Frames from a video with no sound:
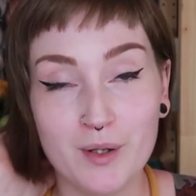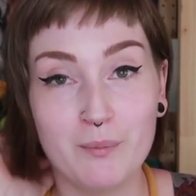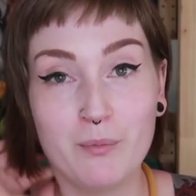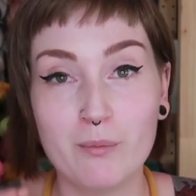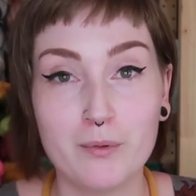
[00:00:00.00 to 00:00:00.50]

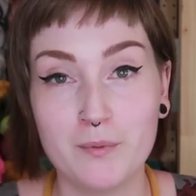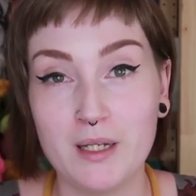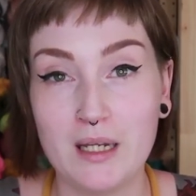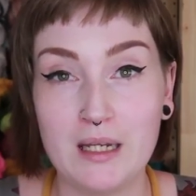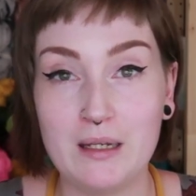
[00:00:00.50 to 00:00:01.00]
I
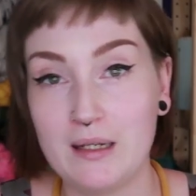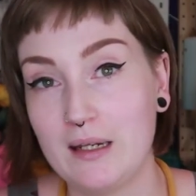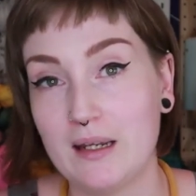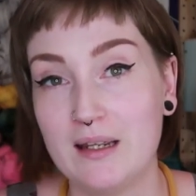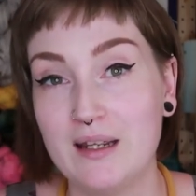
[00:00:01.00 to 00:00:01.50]

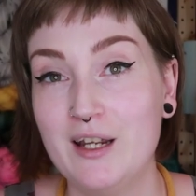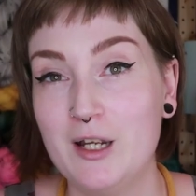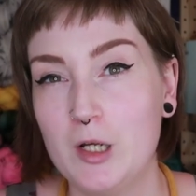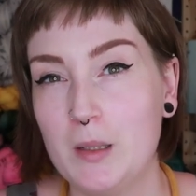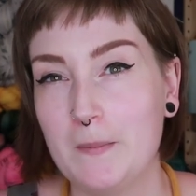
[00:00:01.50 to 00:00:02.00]
probably
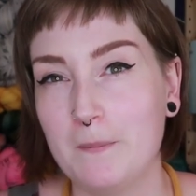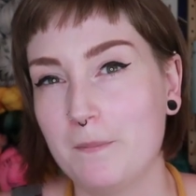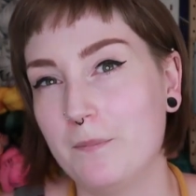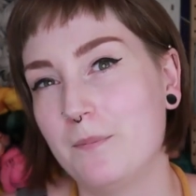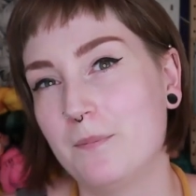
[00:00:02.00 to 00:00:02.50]

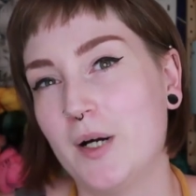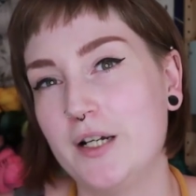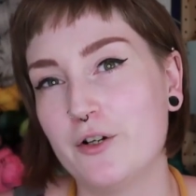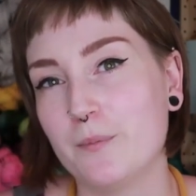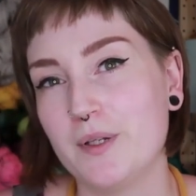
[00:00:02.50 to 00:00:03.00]

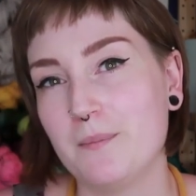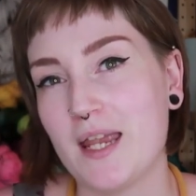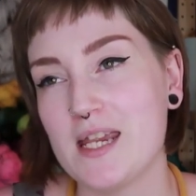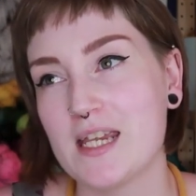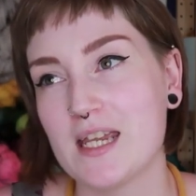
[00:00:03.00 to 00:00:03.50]
might not be
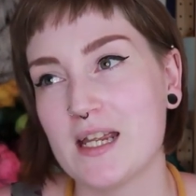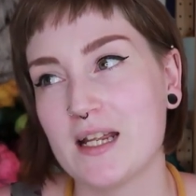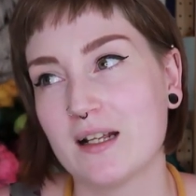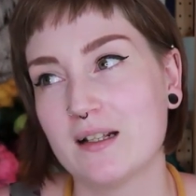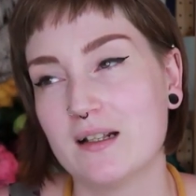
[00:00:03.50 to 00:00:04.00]

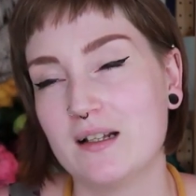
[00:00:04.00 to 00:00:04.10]
making